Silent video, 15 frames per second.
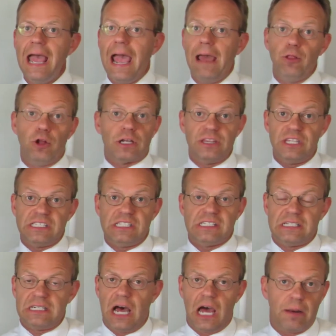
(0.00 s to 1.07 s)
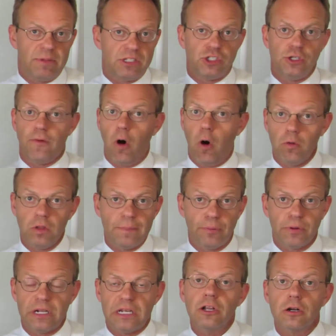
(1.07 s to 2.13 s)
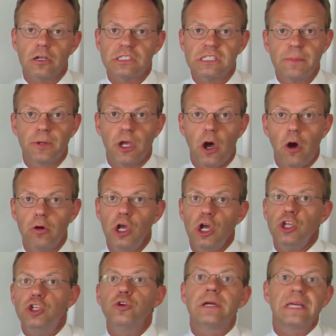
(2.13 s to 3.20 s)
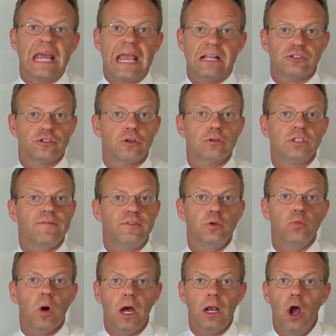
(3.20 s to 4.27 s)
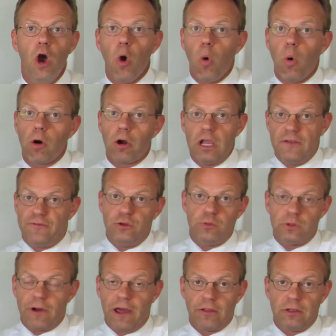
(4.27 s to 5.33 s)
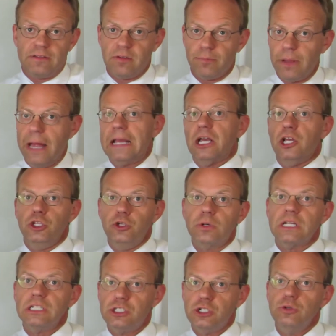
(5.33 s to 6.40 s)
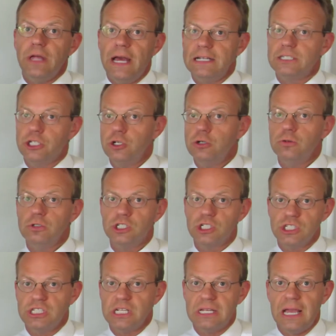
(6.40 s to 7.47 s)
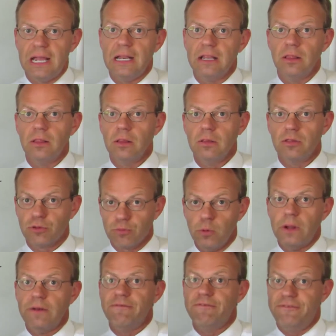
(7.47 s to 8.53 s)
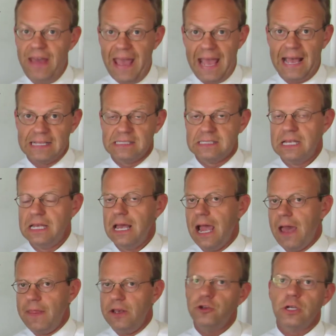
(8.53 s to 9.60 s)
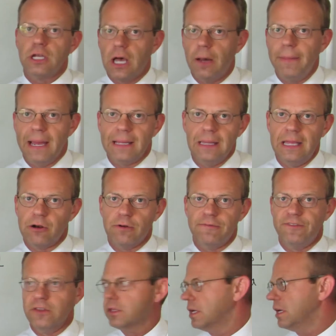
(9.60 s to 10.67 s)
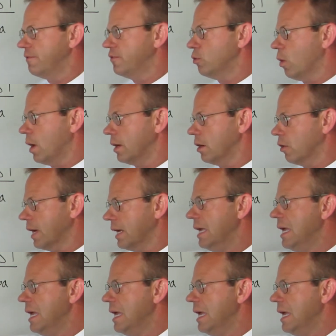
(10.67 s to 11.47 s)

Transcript: And look, this is anonymous. You've only put in your zip code. You can answer those if you want, or if you would rather leave them blank, you can do that too, just to get it through it fast. And then you can come back later and fill it in if you want. Okay,